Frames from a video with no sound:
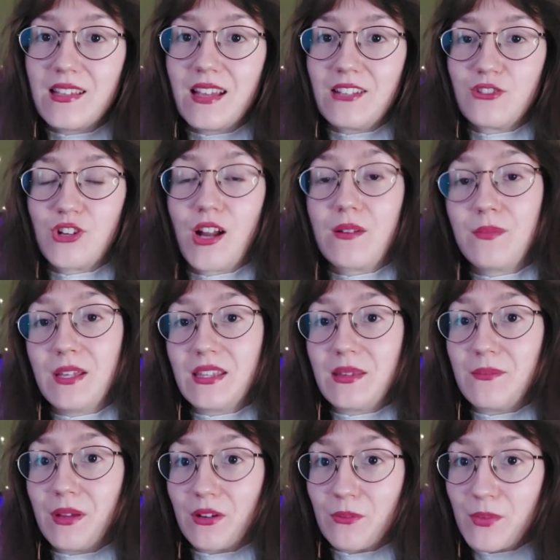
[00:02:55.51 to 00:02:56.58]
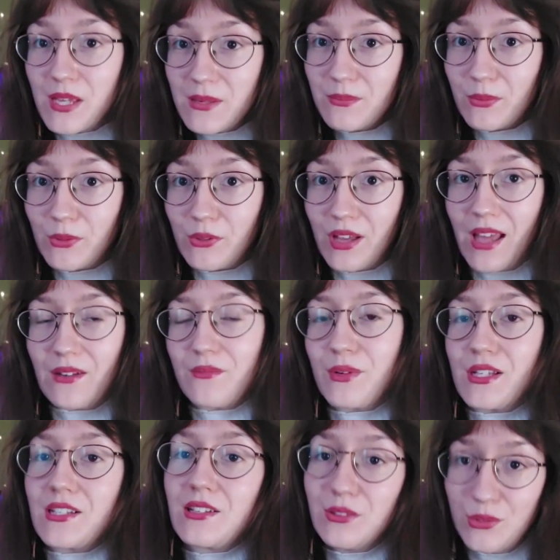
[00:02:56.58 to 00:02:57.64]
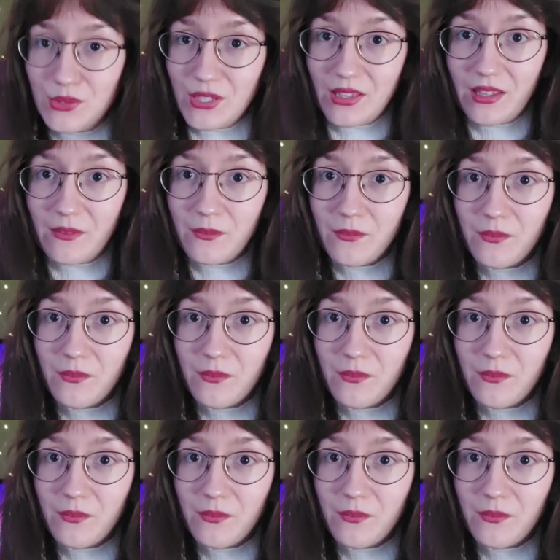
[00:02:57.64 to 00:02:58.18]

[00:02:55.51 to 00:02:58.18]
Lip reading: and try to make them better people and risk losing them.